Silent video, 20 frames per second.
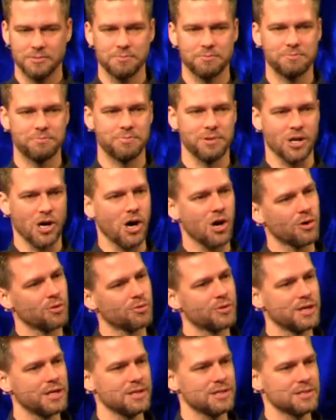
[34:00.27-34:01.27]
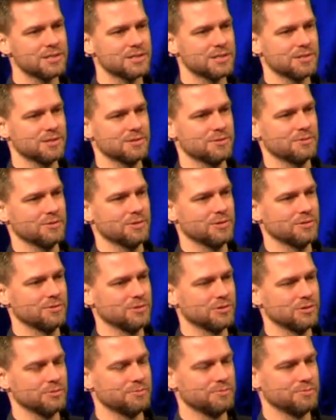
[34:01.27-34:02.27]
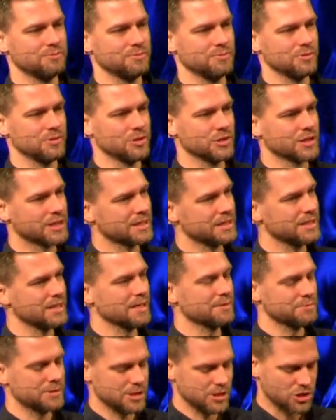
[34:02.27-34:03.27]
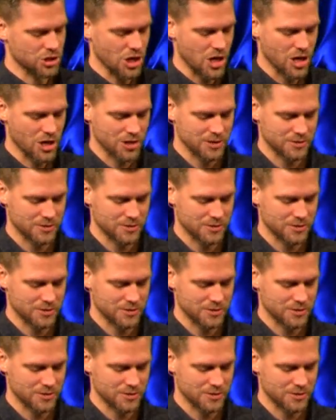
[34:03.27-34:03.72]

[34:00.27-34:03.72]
But always look at the empty jar.